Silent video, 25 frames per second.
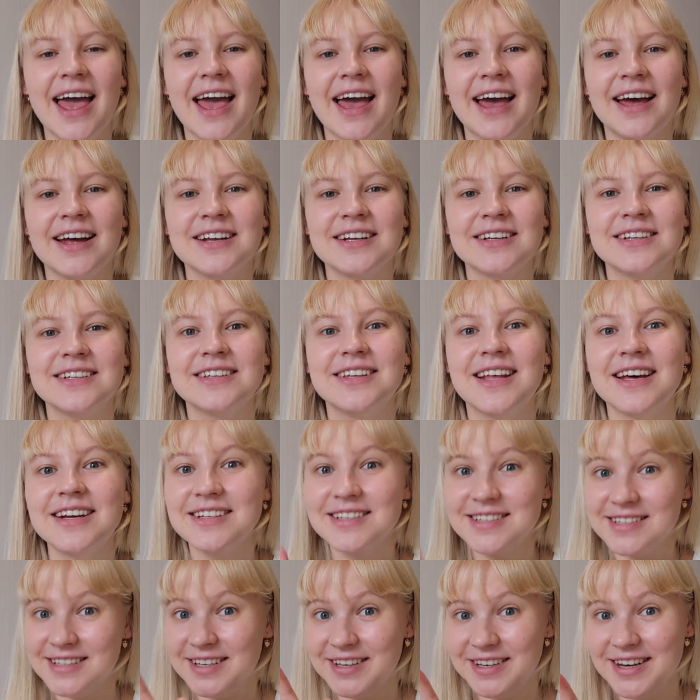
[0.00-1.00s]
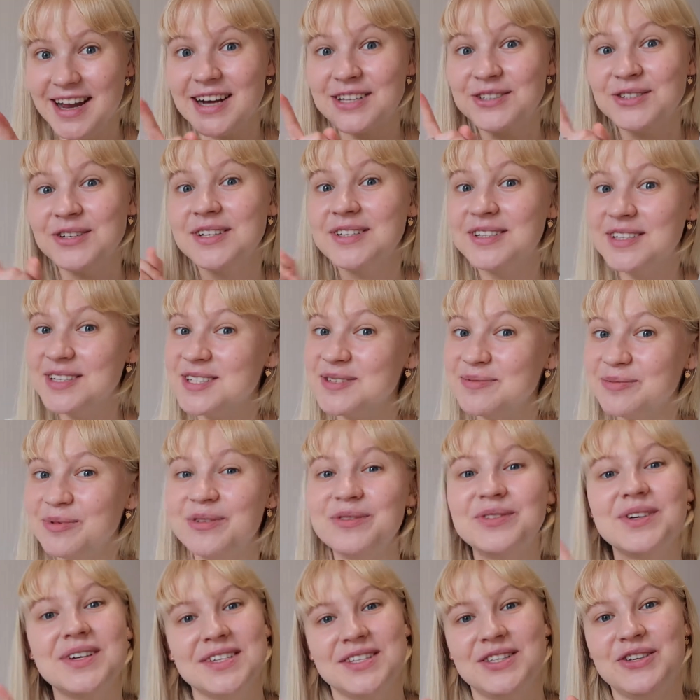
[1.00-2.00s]
and that is the actually this
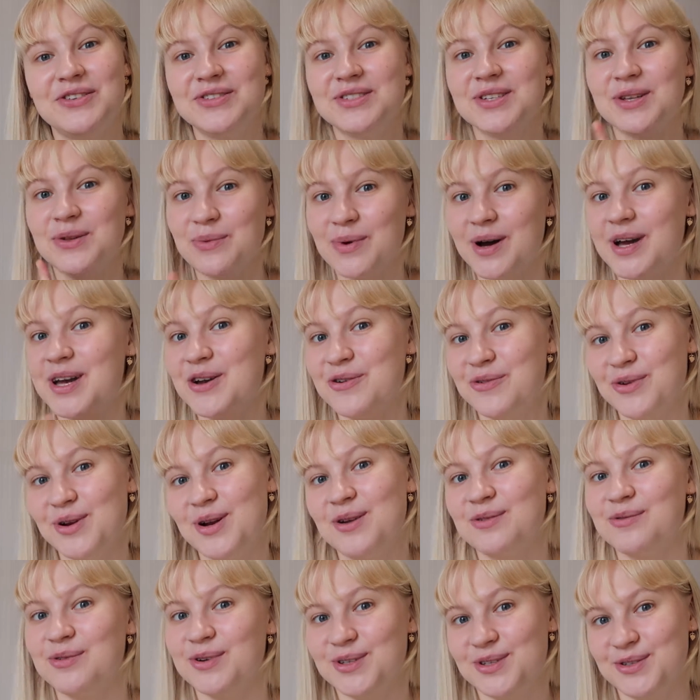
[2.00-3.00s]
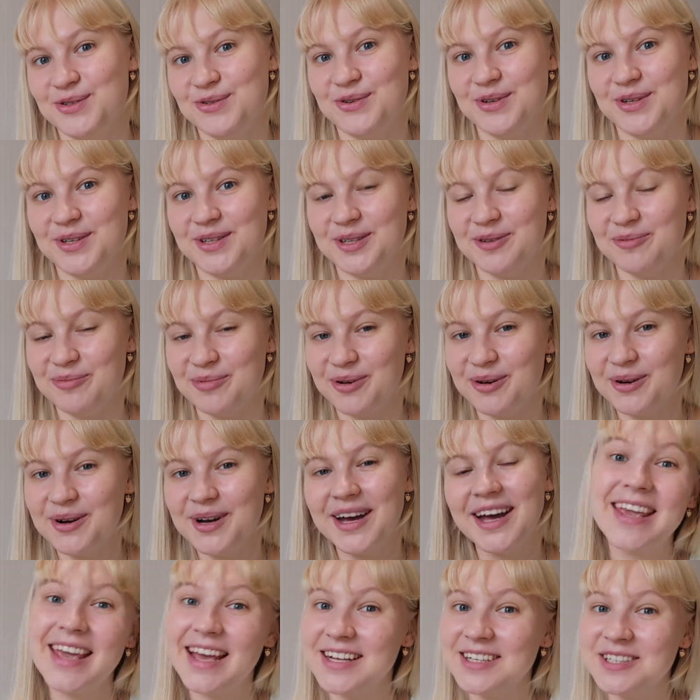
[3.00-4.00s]
movie is the reason why I really want to read the
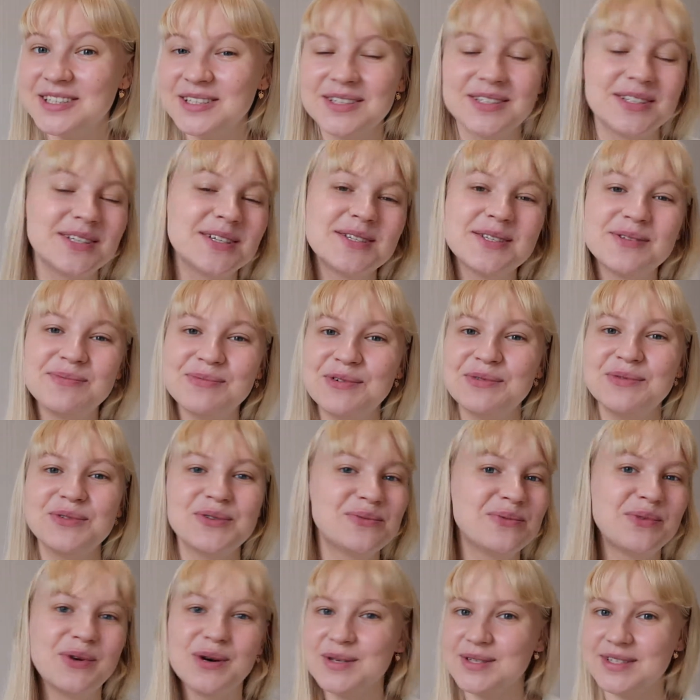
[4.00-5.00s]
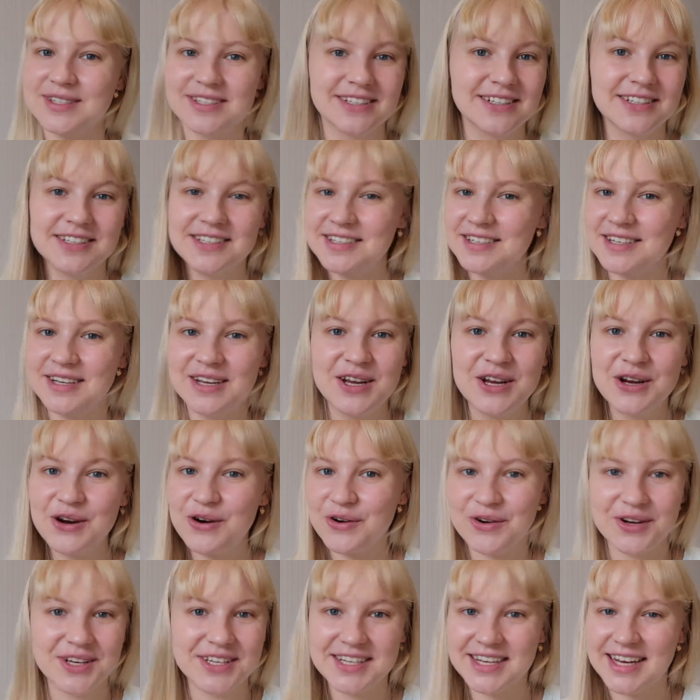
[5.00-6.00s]
book. Again, this movie wasn't
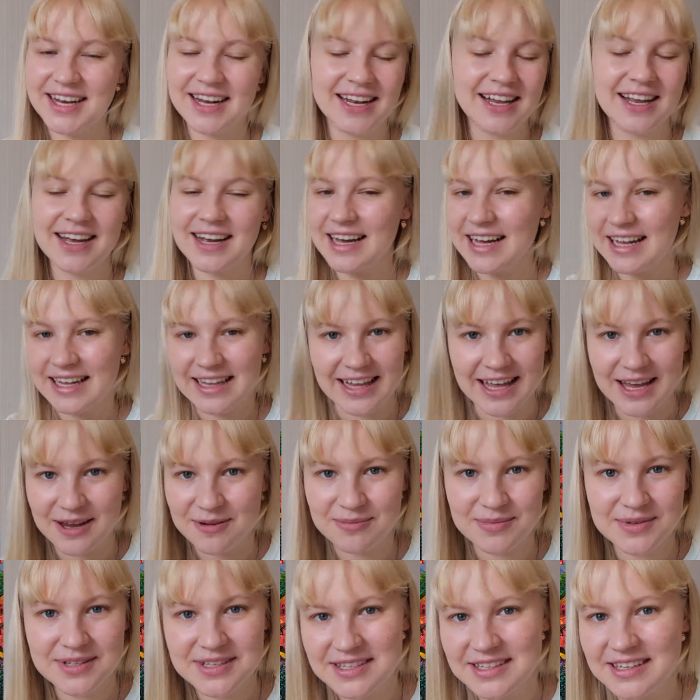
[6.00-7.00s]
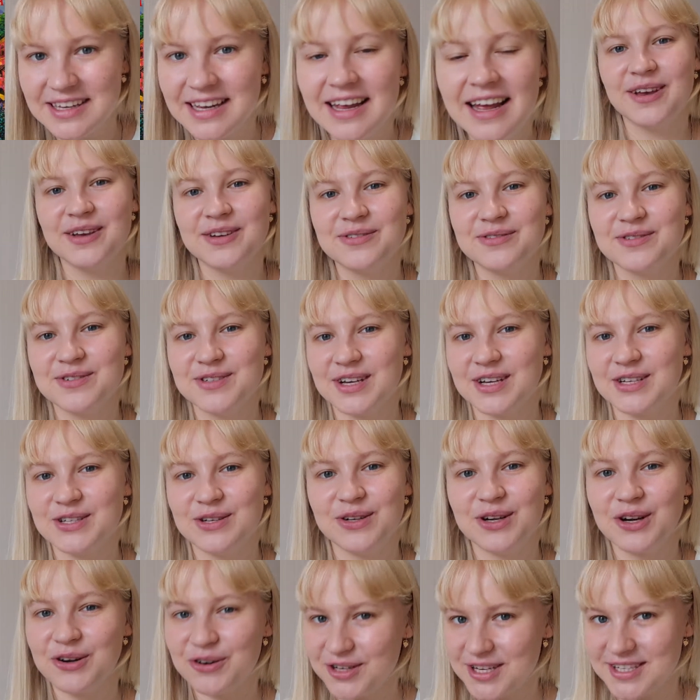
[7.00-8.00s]
critically acclaimed. It was
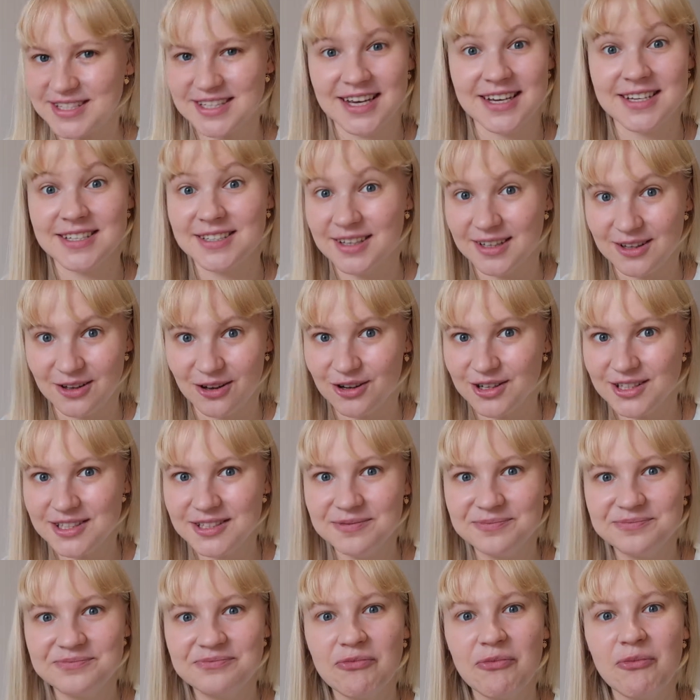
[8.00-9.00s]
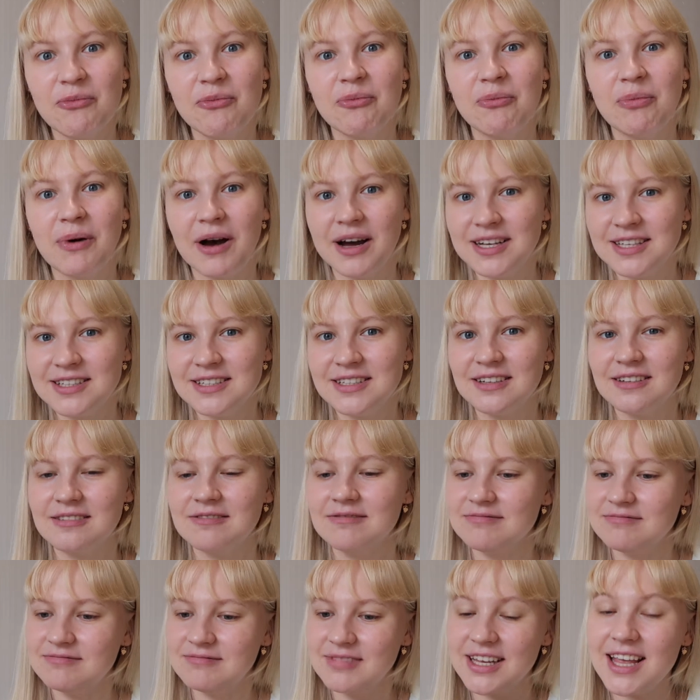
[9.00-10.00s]
actually criticized a lot, but
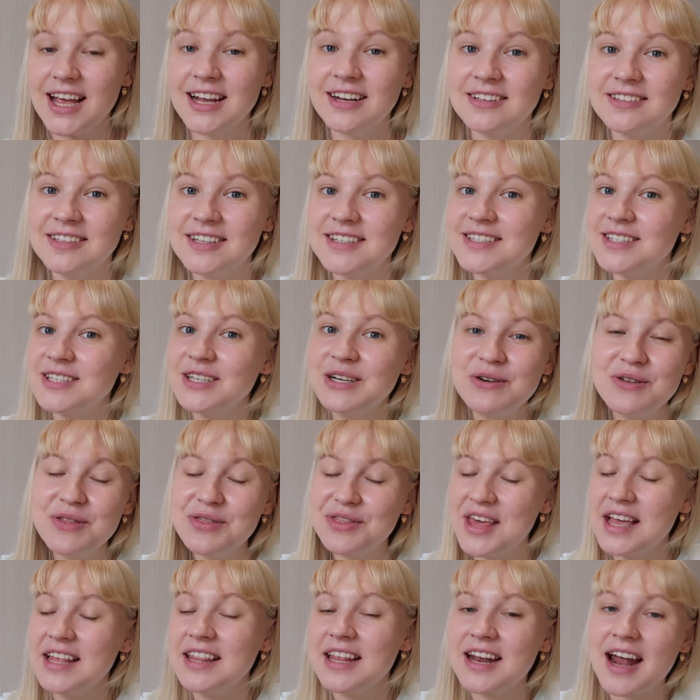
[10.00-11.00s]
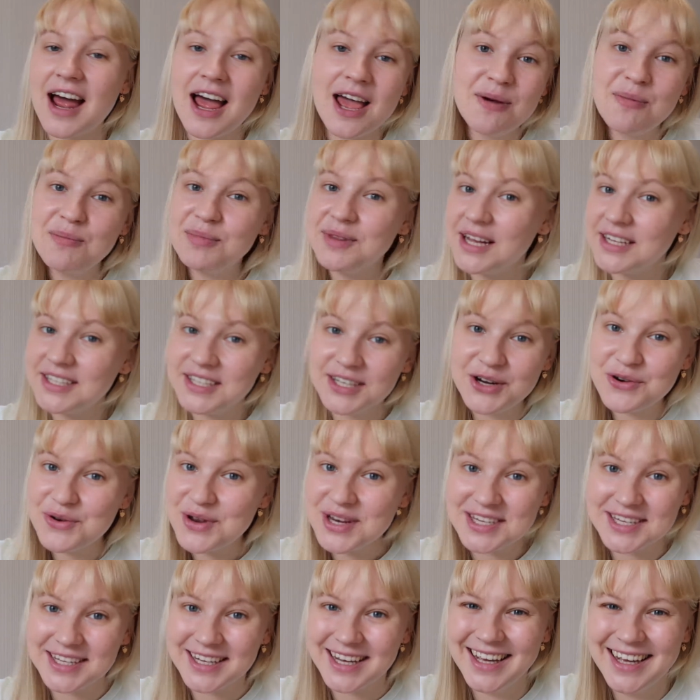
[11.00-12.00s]
again, it's a good thing that I am not a
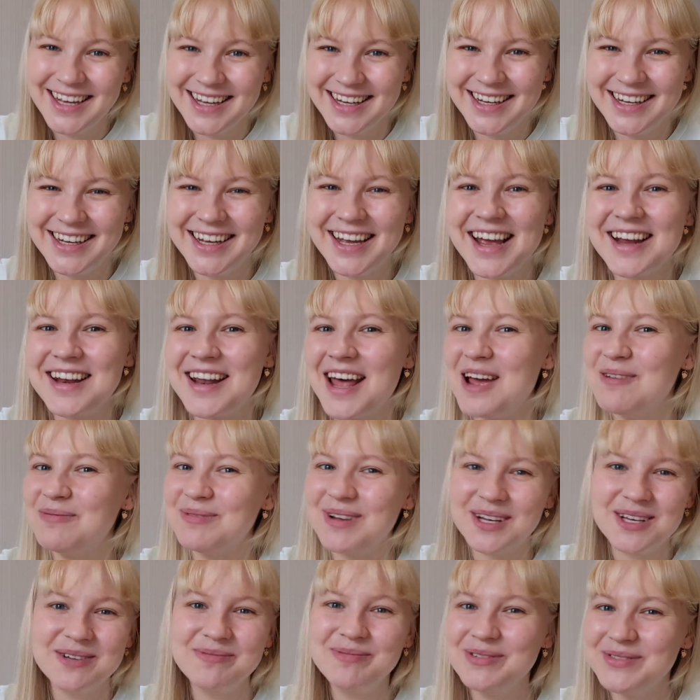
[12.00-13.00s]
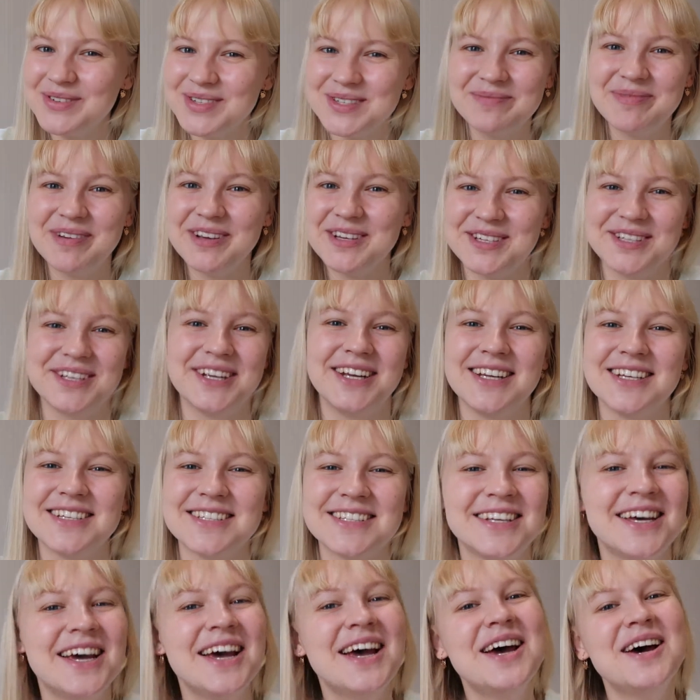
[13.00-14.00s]
critic and I am not a movie
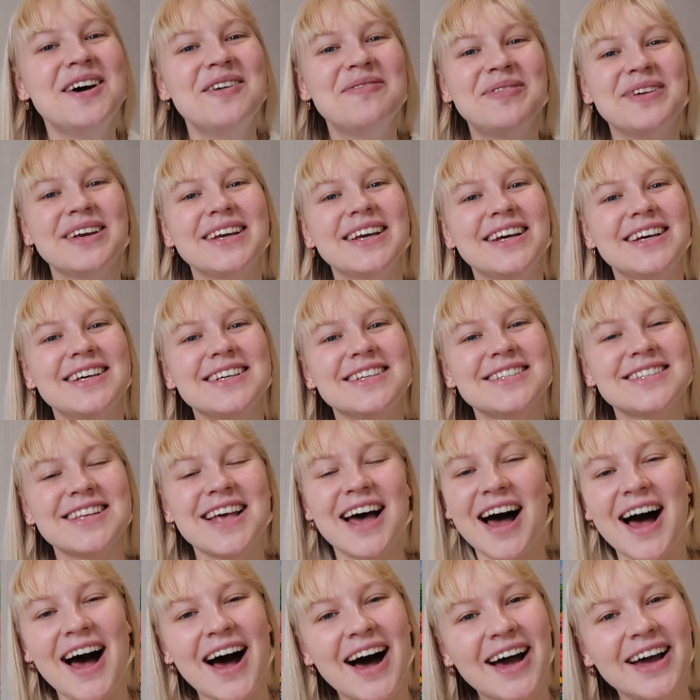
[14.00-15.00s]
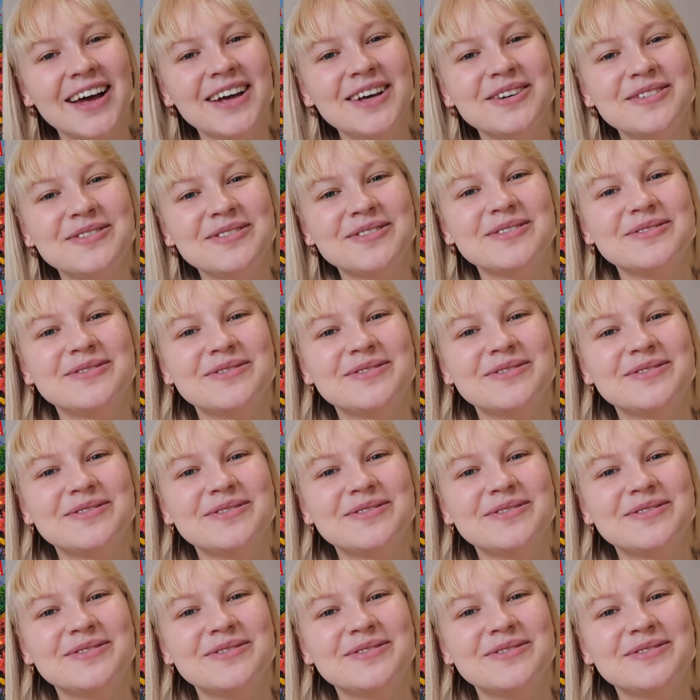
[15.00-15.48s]
specialist, because I